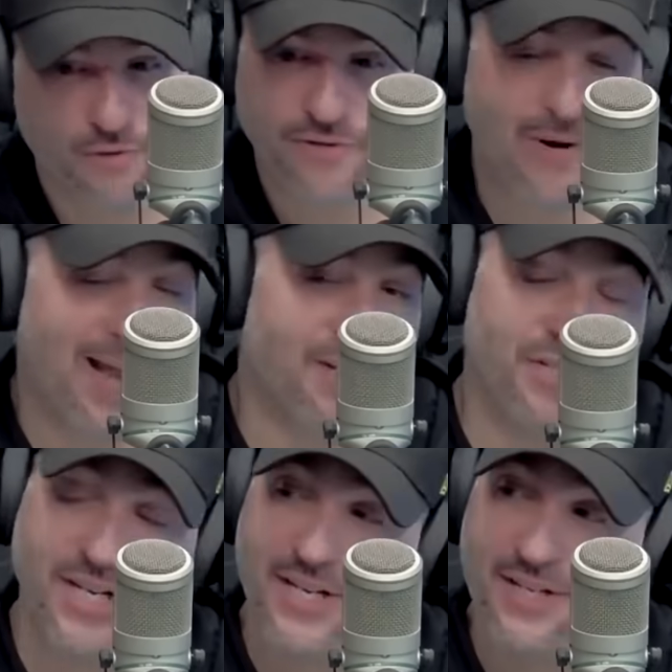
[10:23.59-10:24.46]
their
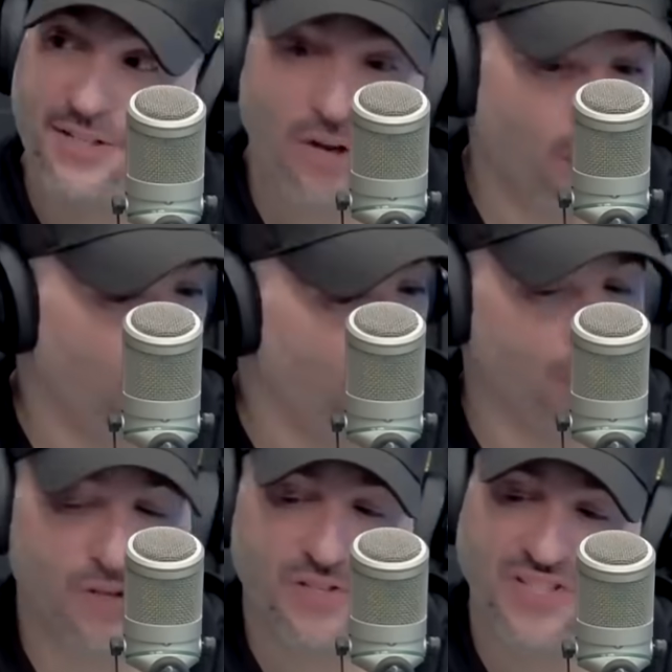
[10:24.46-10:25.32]
strategy is,
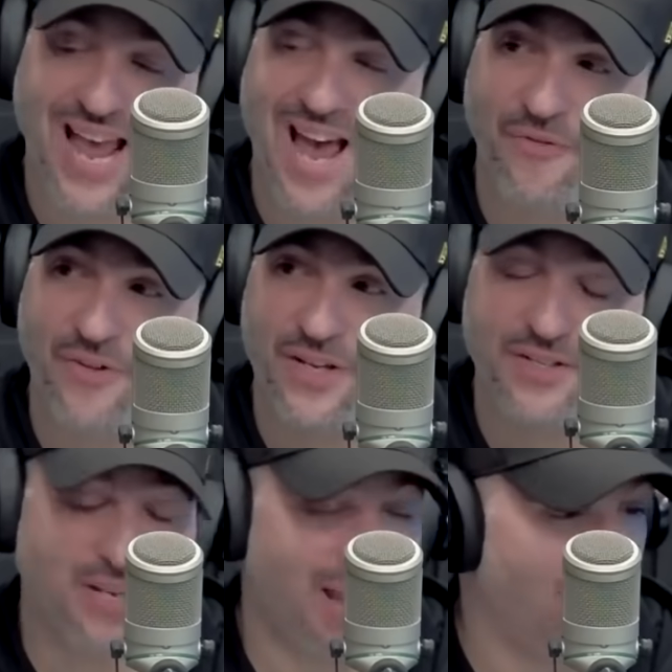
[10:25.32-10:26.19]
who the staff
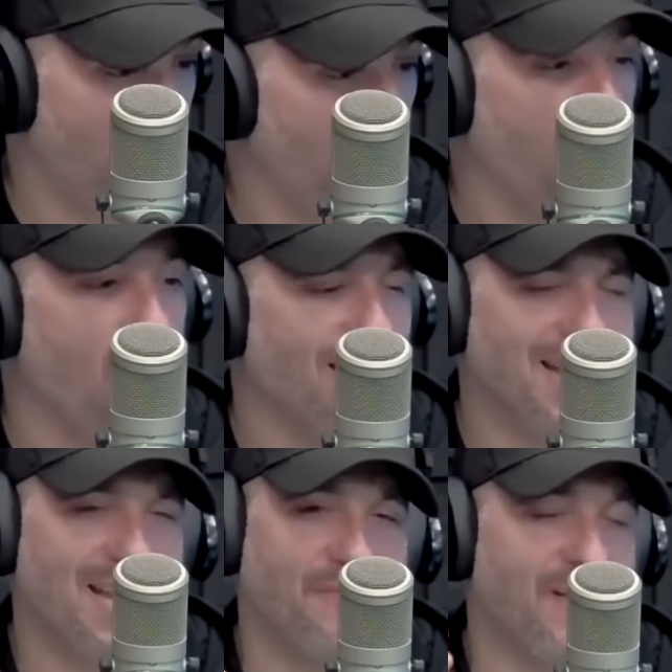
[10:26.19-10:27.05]
is, and
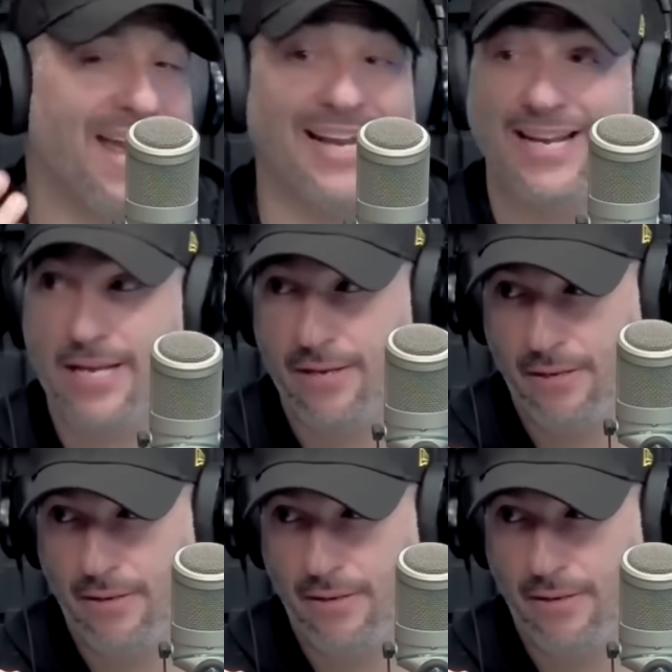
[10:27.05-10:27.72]
what, if any,